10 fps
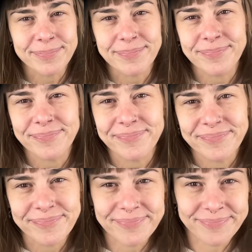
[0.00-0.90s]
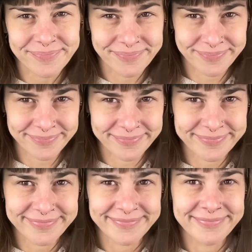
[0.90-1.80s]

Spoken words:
Nobody speaks.